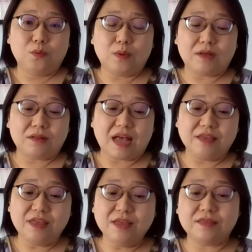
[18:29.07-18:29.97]
Well, I
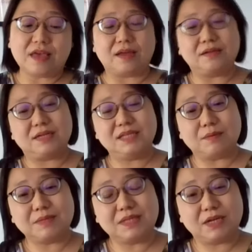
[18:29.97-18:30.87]
think that the
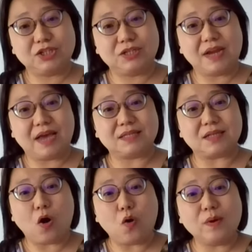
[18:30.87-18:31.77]
substation has
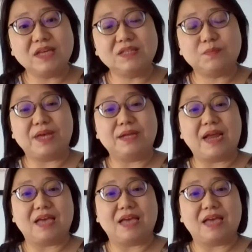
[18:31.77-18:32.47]
always been